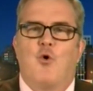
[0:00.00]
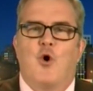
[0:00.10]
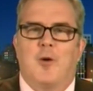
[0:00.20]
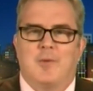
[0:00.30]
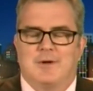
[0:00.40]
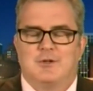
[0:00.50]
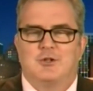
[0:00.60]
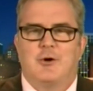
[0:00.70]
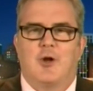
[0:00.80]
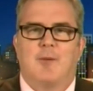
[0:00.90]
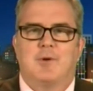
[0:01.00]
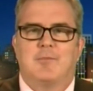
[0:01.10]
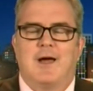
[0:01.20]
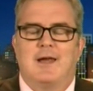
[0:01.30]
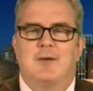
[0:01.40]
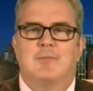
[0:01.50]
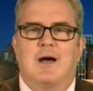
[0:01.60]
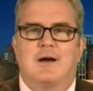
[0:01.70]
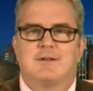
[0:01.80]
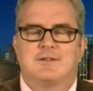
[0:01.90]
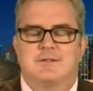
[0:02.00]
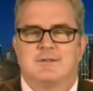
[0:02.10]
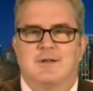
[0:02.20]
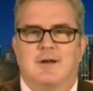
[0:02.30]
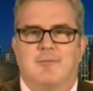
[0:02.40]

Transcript: form showed up in my inbox